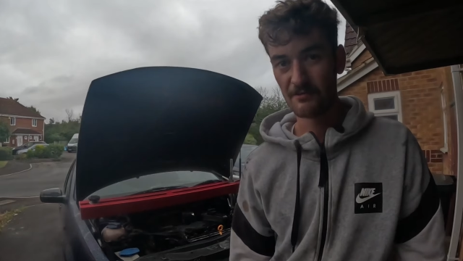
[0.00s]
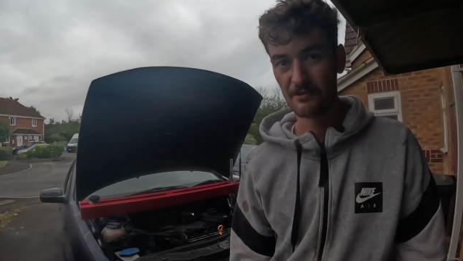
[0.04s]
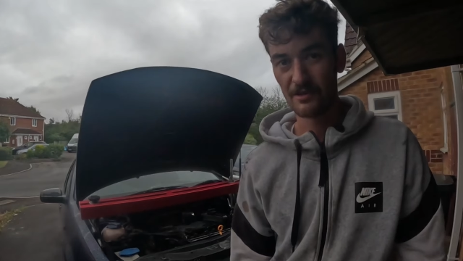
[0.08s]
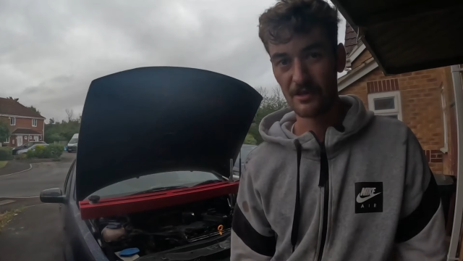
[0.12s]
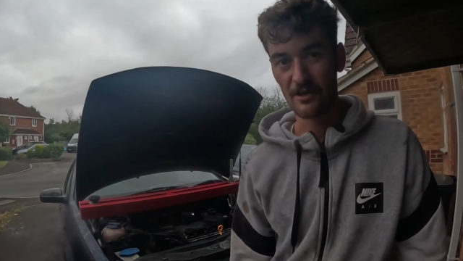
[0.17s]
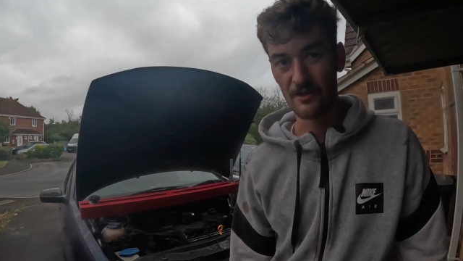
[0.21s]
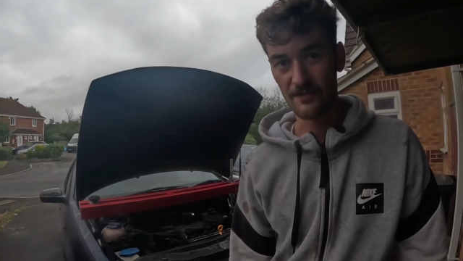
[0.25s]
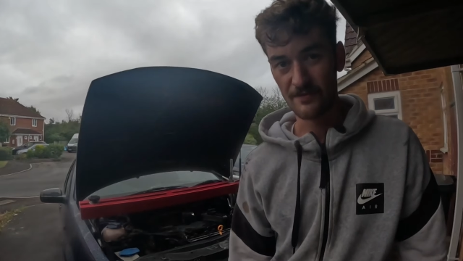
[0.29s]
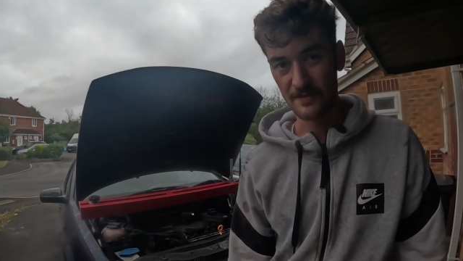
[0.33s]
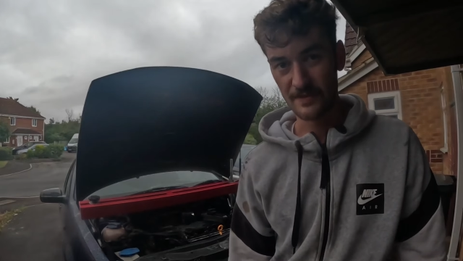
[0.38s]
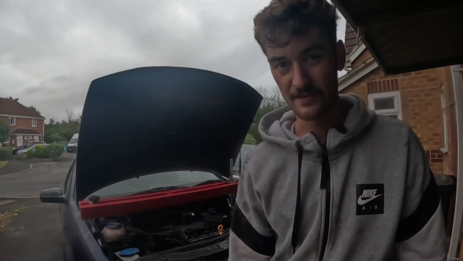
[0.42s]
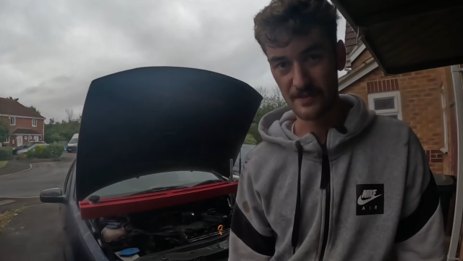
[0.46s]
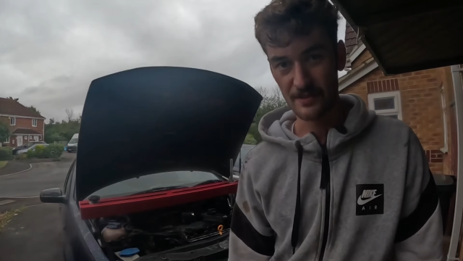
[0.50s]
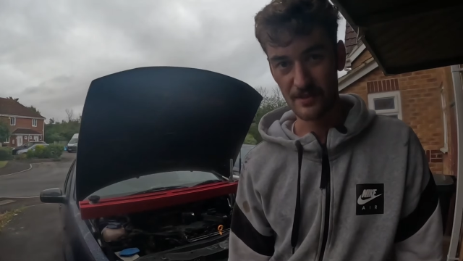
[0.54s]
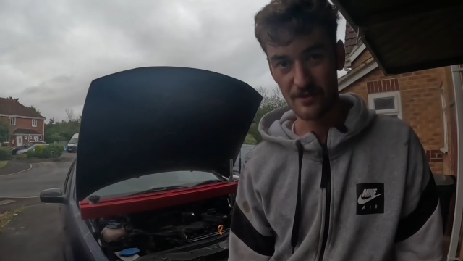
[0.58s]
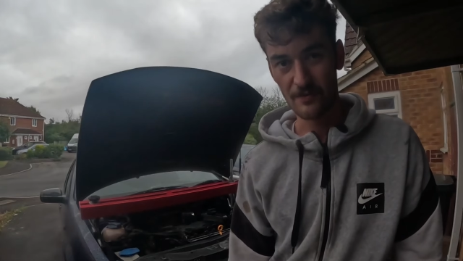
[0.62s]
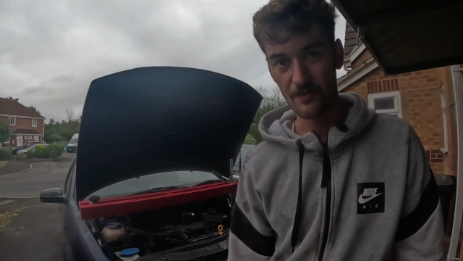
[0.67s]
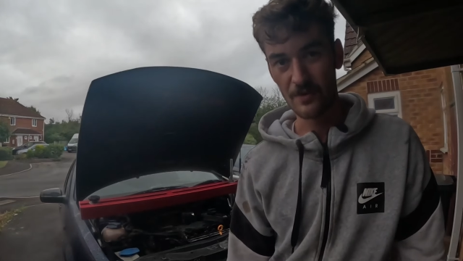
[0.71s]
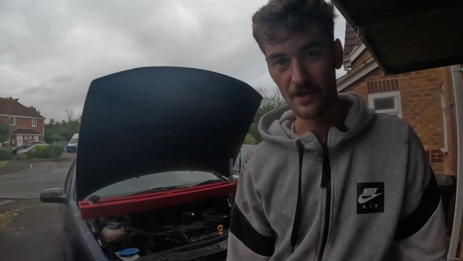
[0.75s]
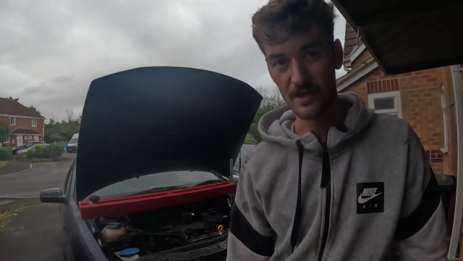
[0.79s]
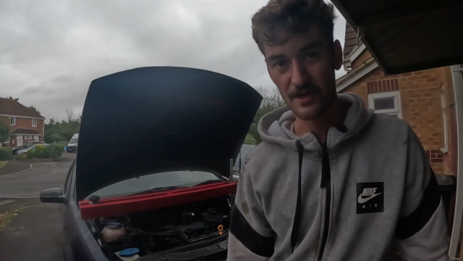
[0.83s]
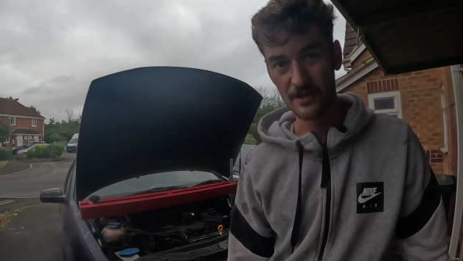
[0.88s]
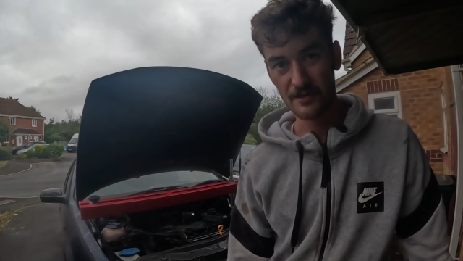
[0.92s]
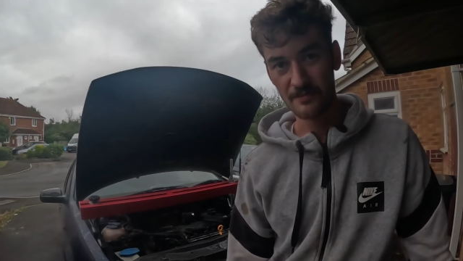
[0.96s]
really know if this is gonna
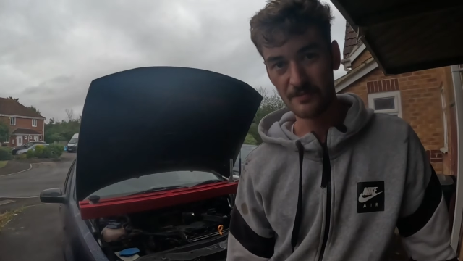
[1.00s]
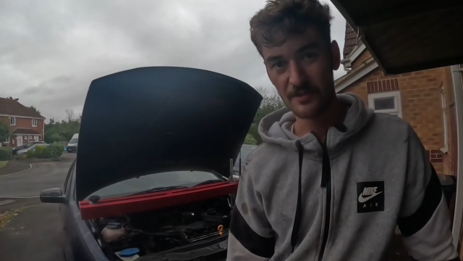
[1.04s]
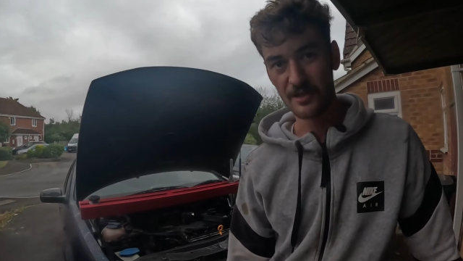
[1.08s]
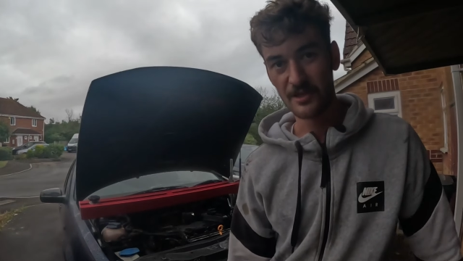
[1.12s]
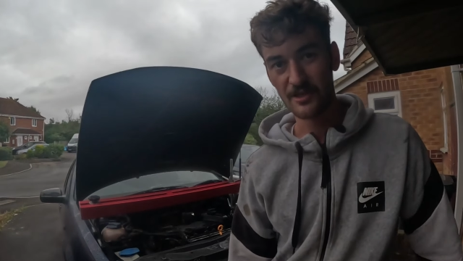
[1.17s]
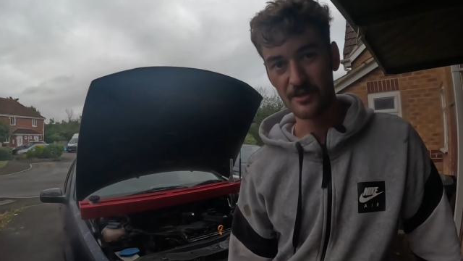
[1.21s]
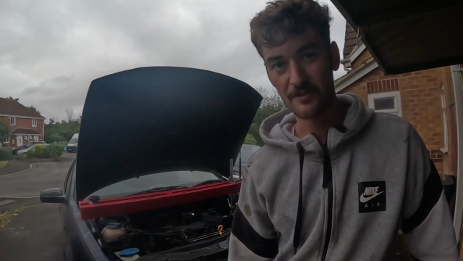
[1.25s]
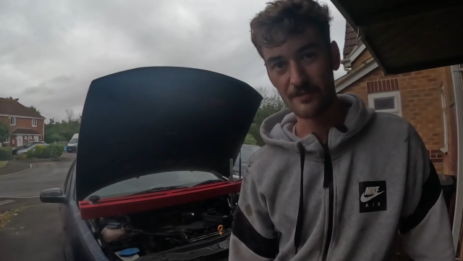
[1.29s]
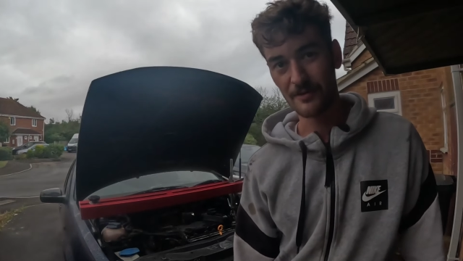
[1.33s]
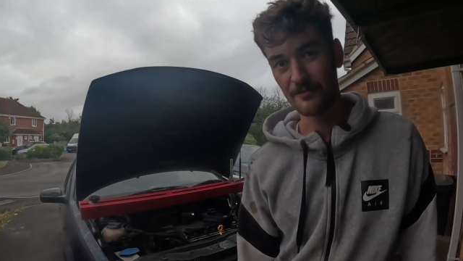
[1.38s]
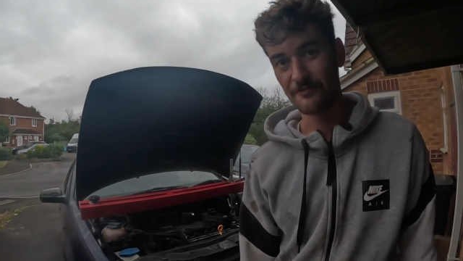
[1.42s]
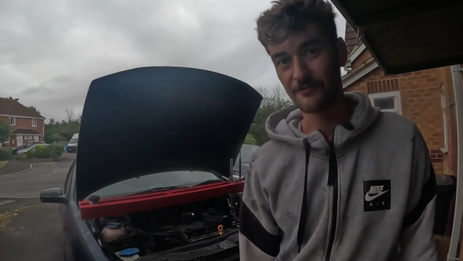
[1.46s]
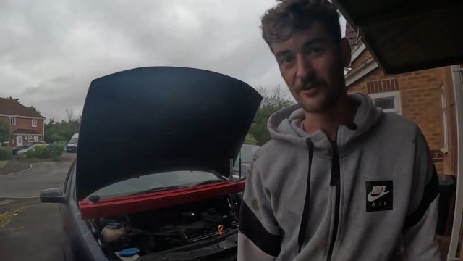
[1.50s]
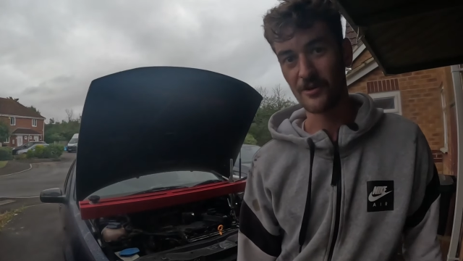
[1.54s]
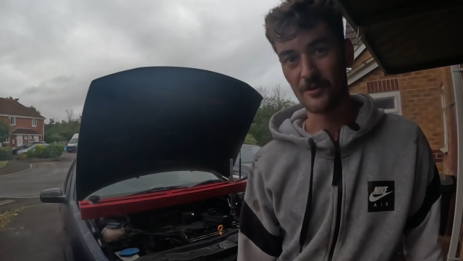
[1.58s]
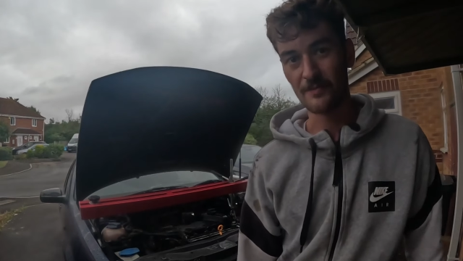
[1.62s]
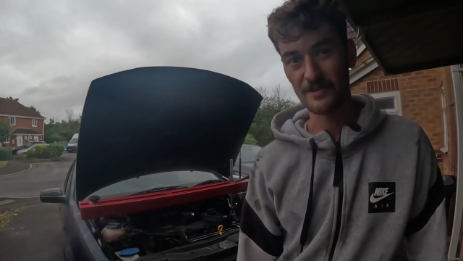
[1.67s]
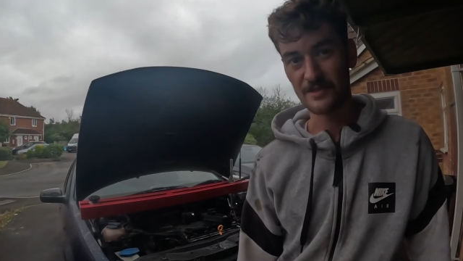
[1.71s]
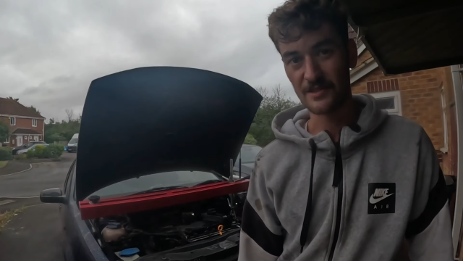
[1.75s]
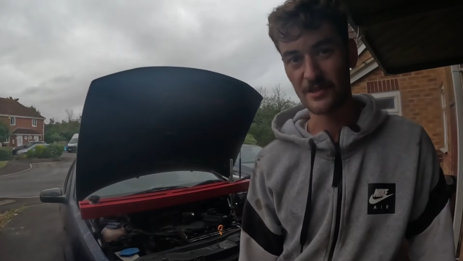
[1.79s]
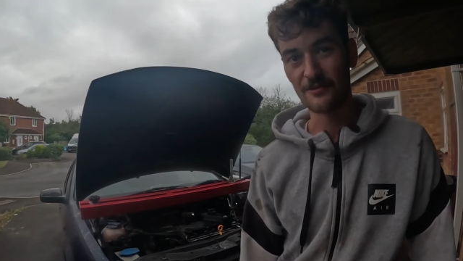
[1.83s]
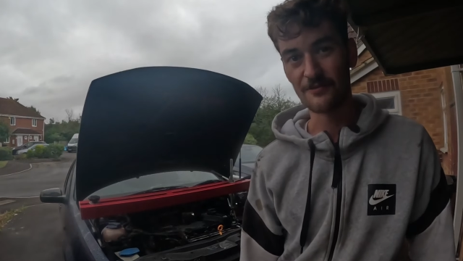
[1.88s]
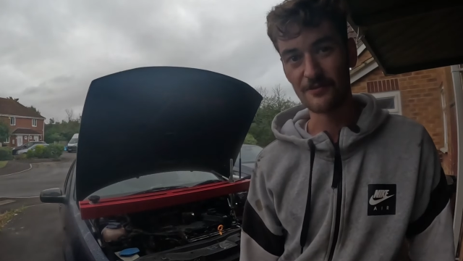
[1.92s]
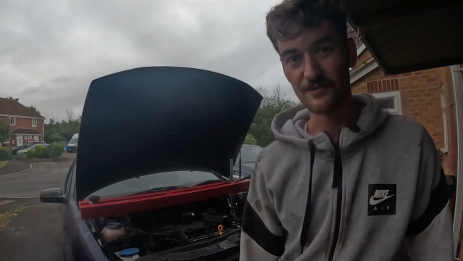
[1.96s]
work, but I don't mind throwing
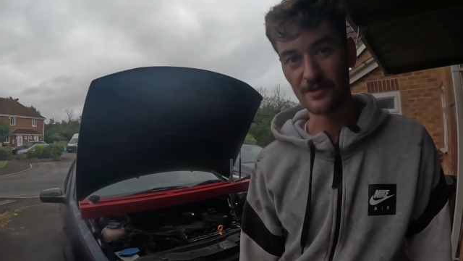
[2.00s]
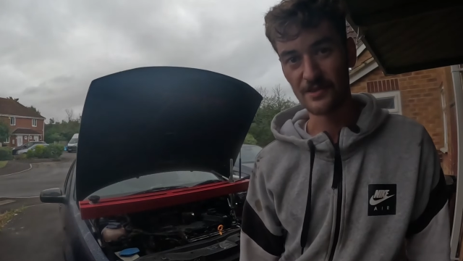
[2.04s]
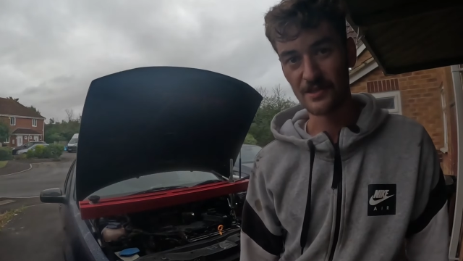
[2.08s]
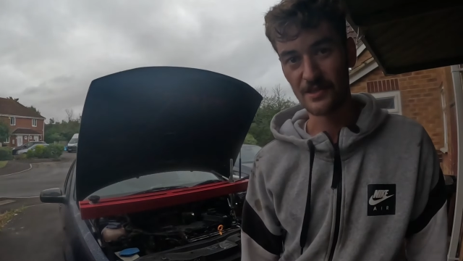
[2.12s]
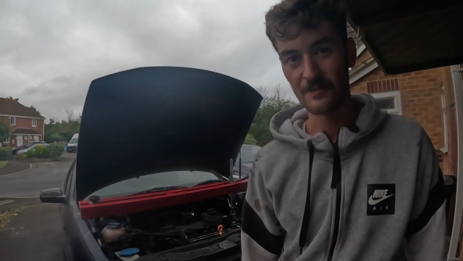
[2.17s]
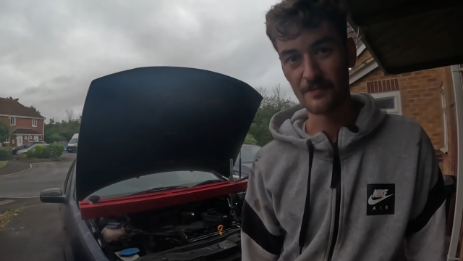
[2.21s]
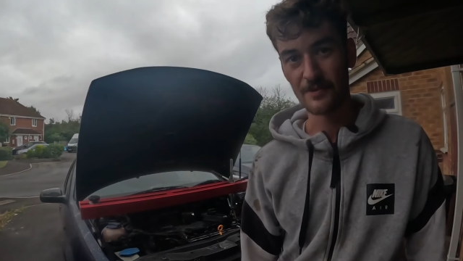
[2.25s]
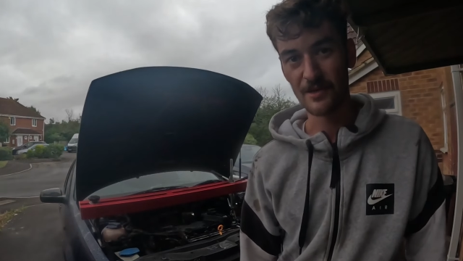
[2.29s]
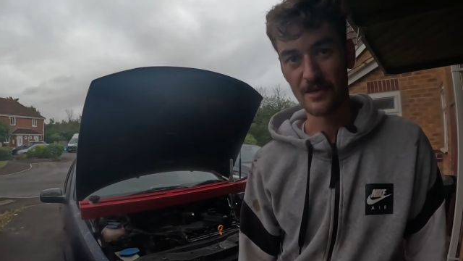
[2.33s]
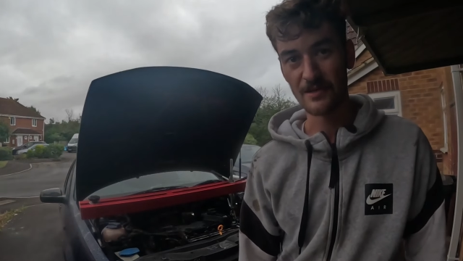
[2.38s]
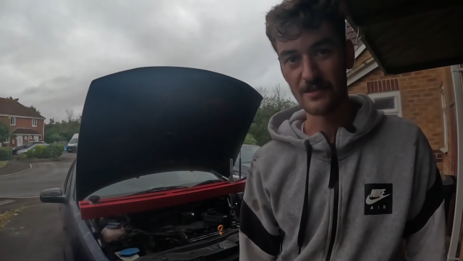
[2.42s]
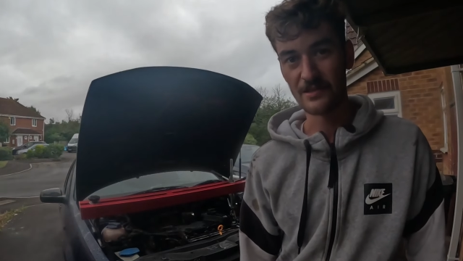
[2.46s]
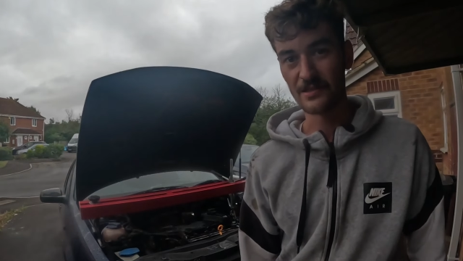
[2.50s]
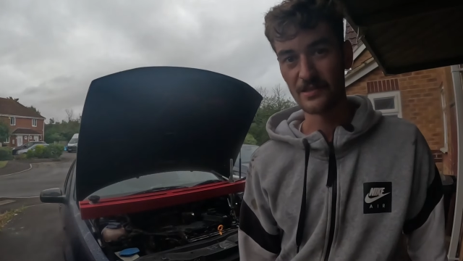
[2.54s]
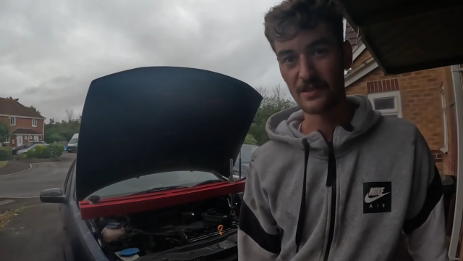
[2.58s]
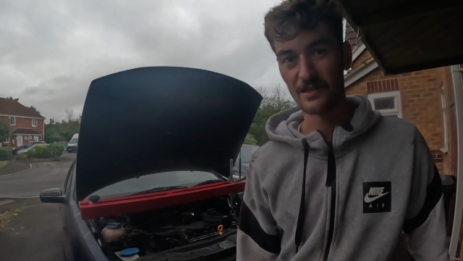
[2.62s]
myself in the deep end